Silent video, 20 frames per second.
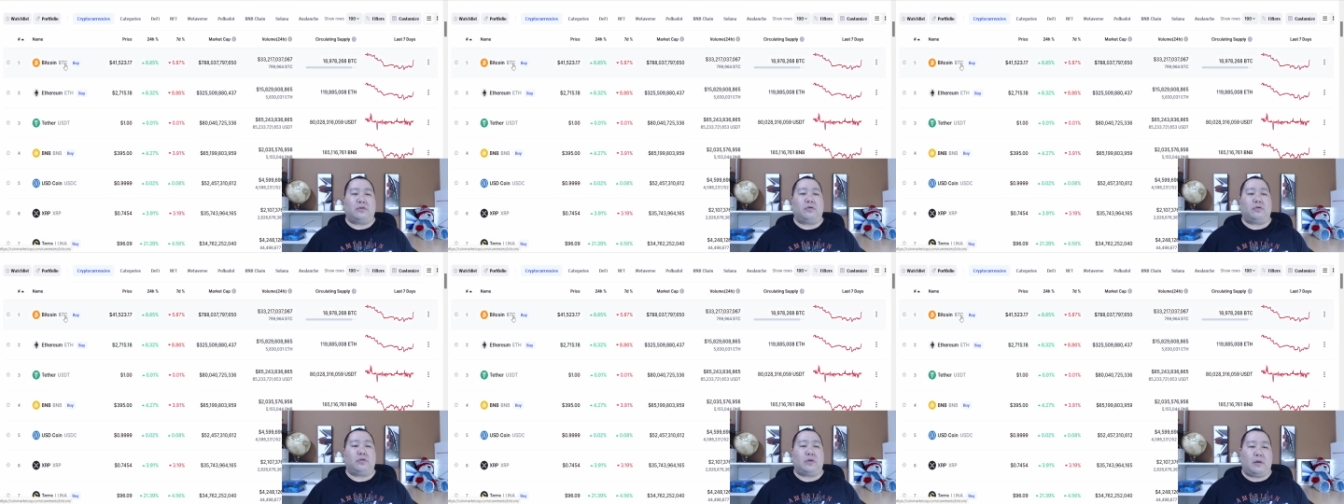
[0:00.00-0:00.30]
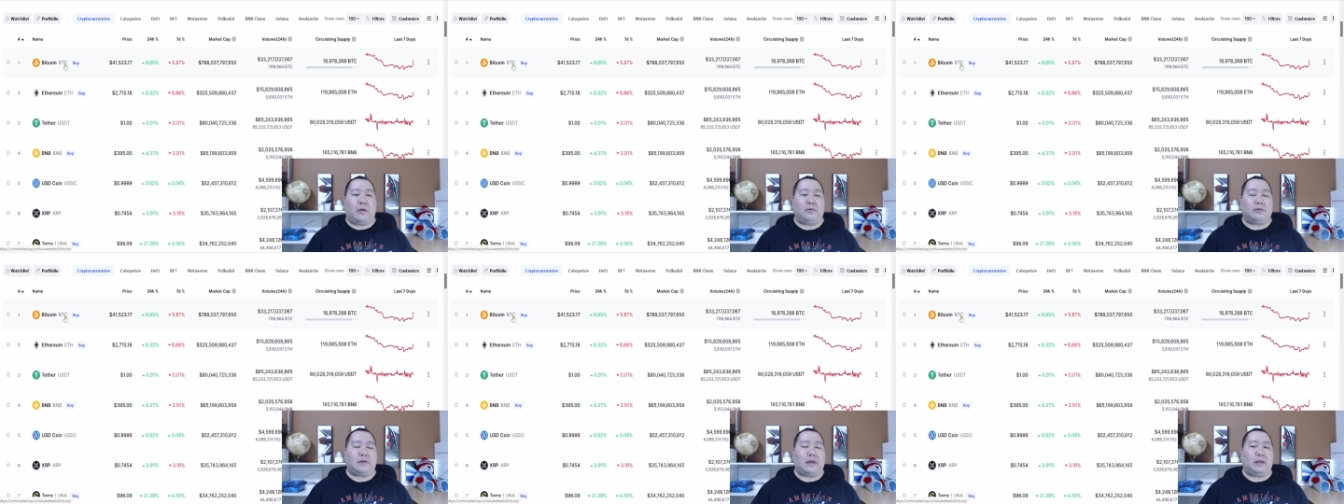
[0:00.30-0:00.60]
So it's
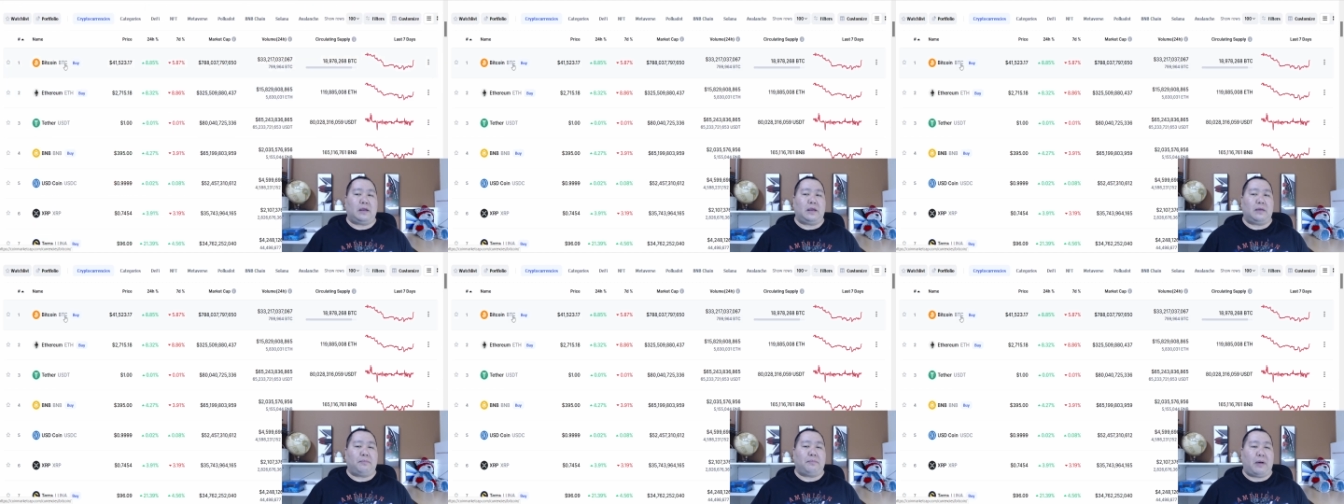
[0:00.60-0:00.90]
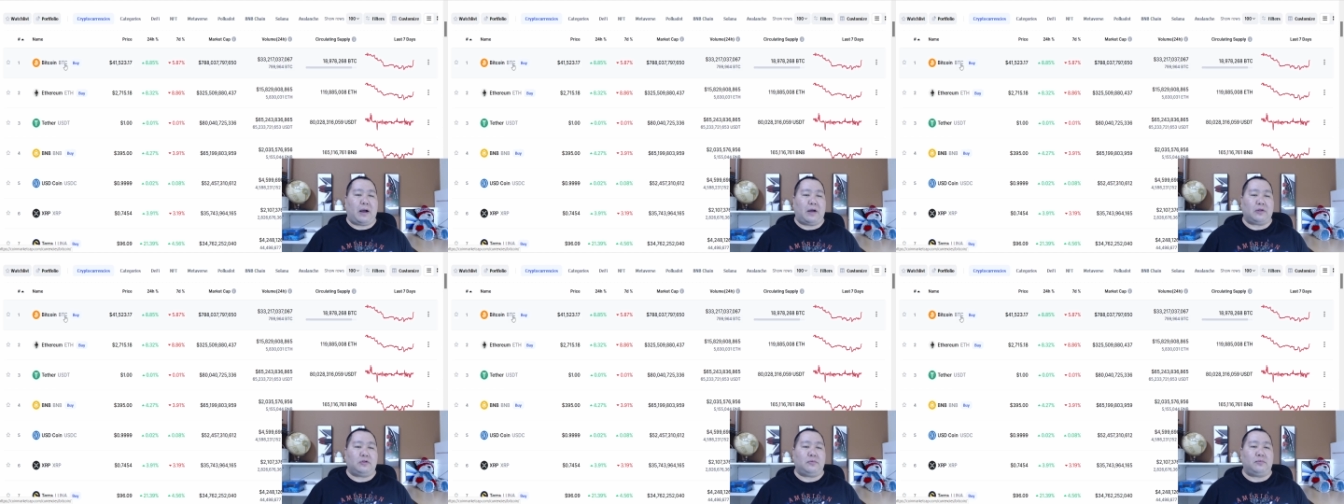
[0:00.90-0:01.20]
almost like
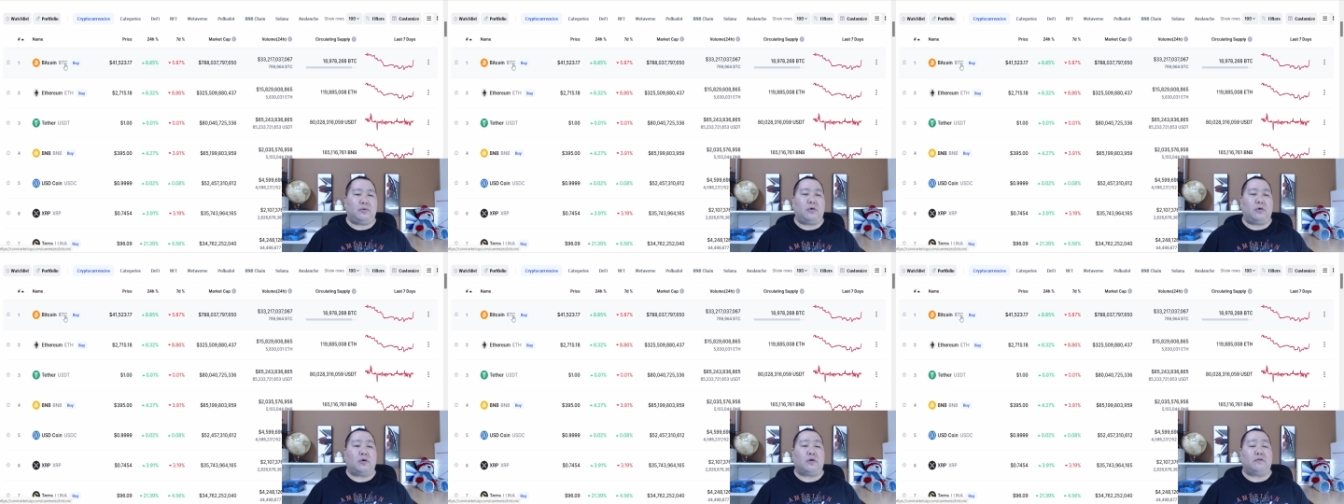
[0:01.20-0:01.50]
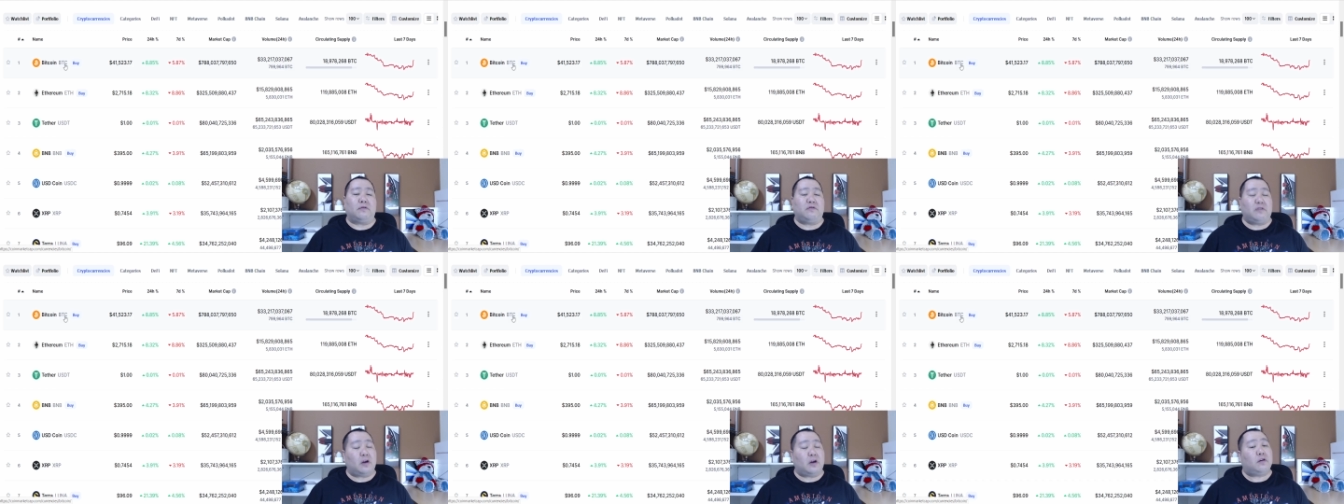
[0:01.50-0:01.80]
impossible
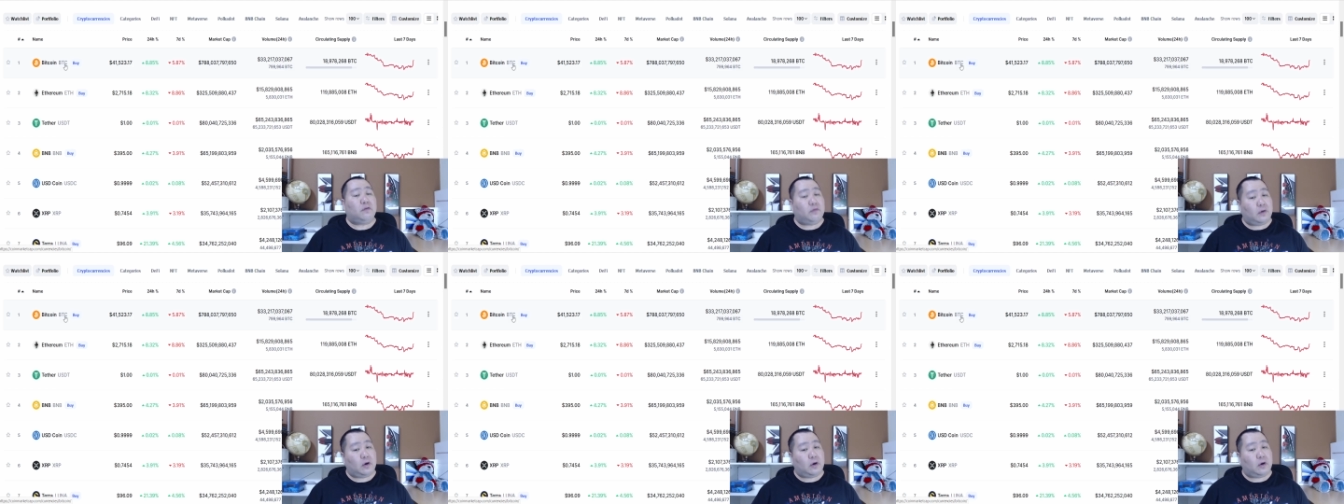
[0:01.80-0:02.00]
or very,